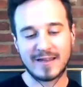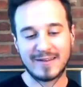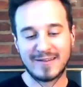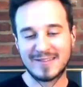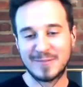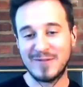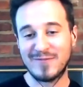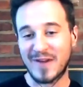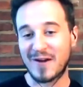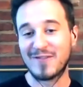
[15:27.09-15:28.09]
And to be
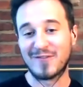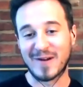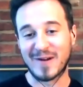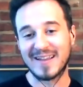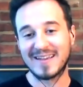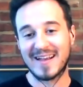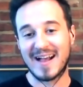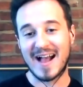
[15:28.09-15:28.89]
very frank,